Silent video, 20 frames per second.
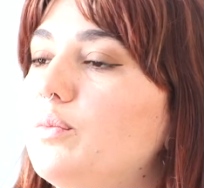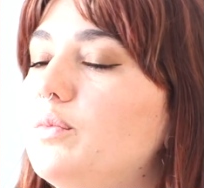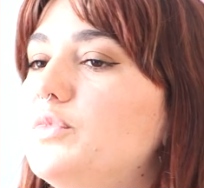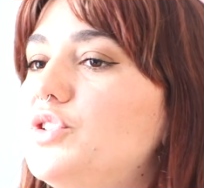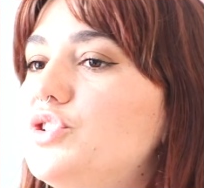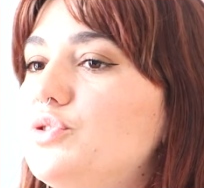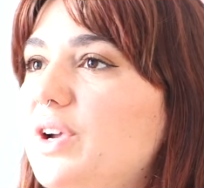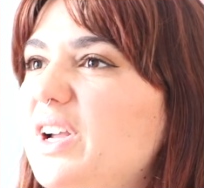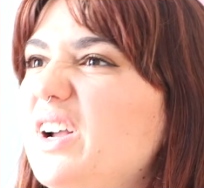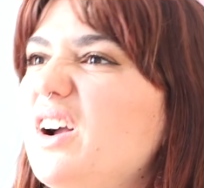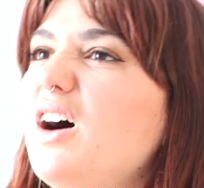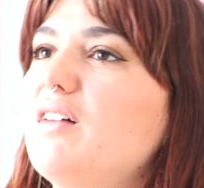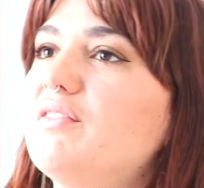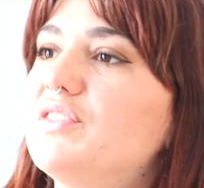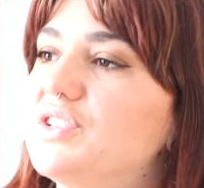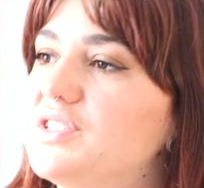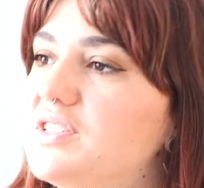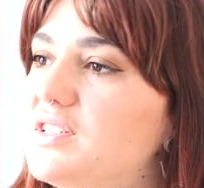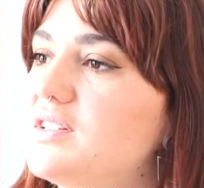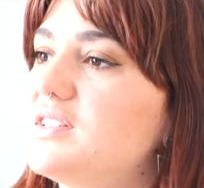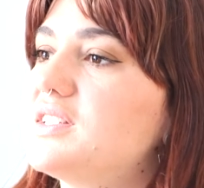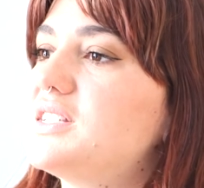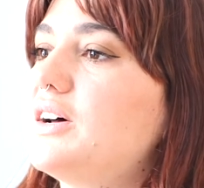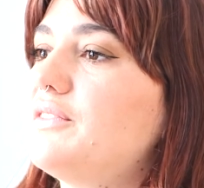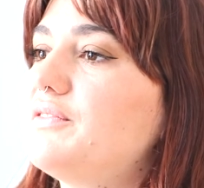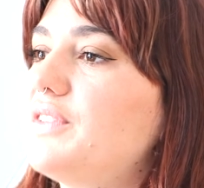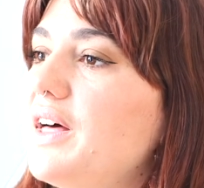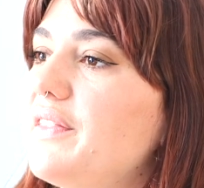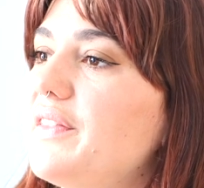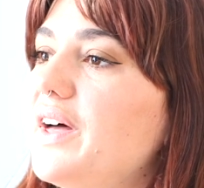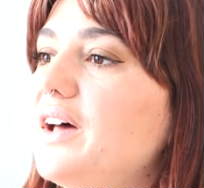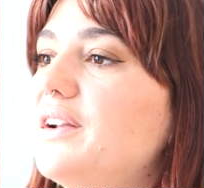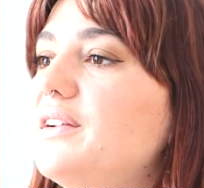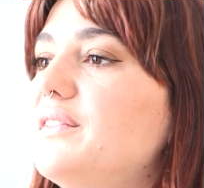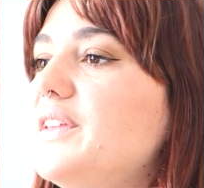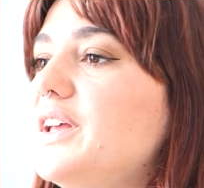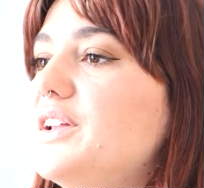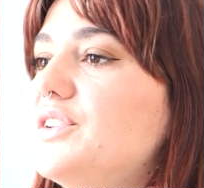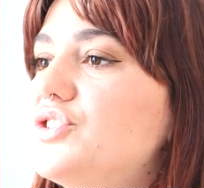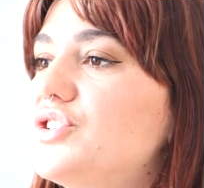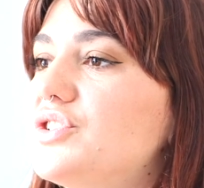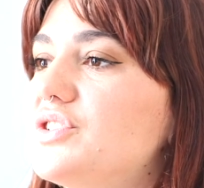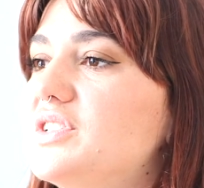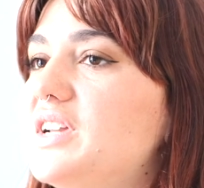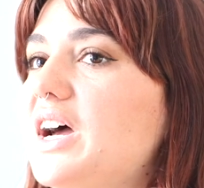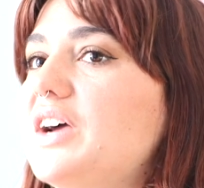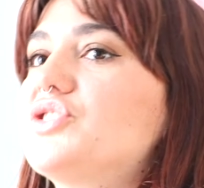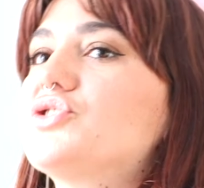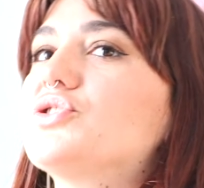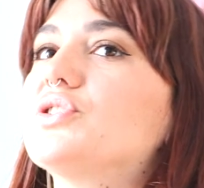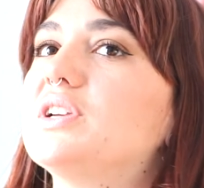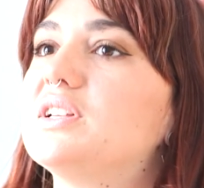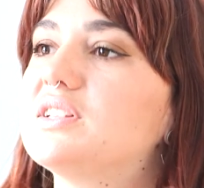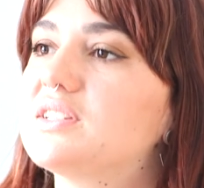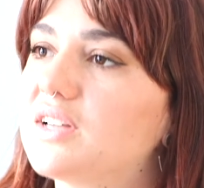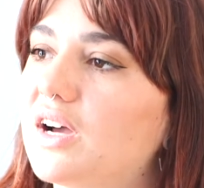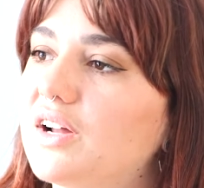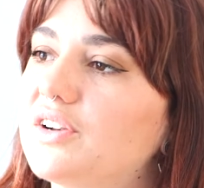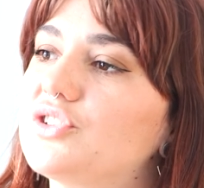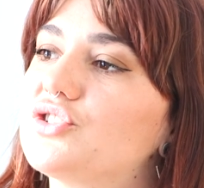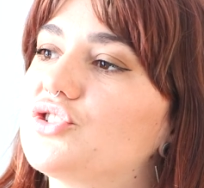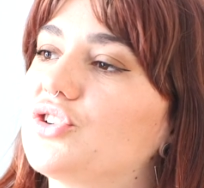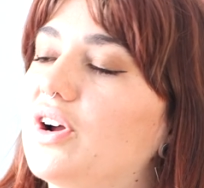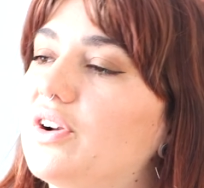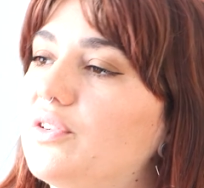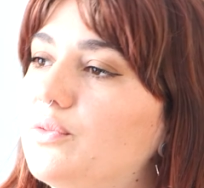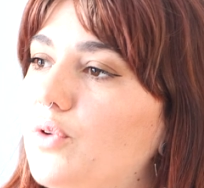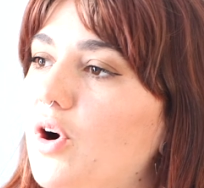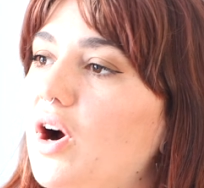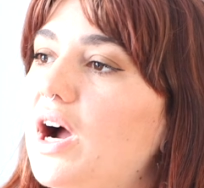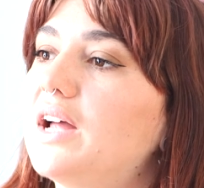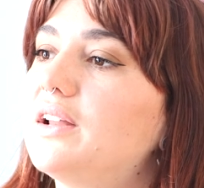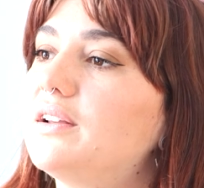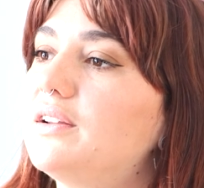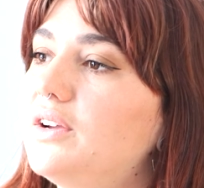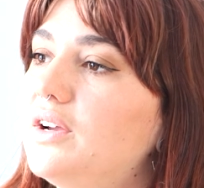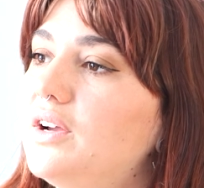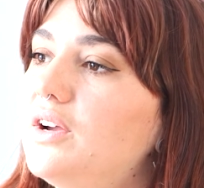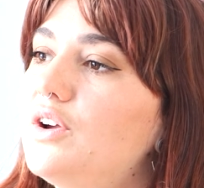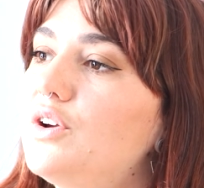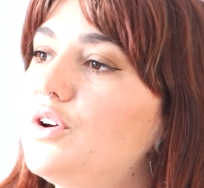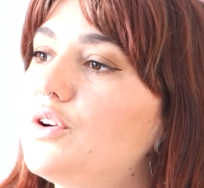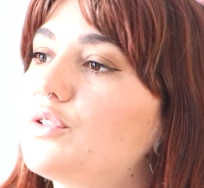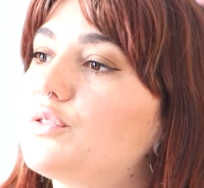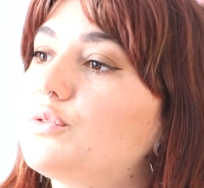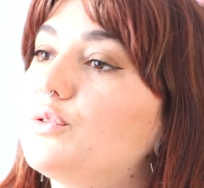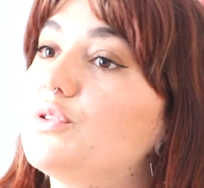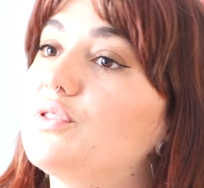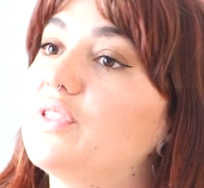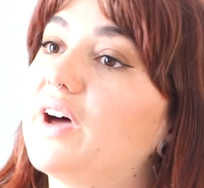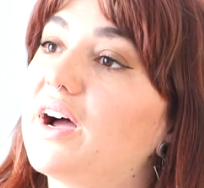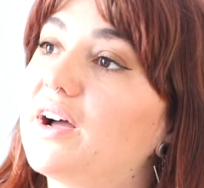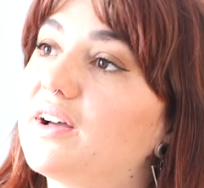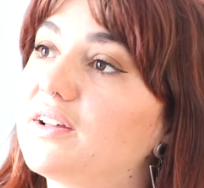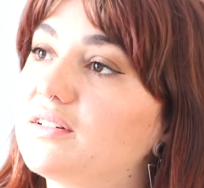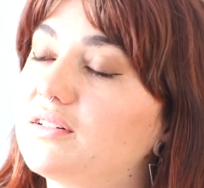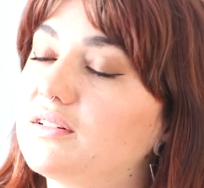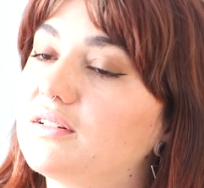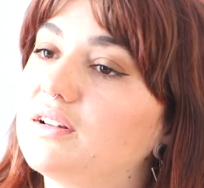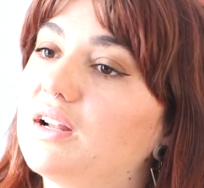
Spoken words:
doing covers and stuff like that, and then just naturally started trying to write through that.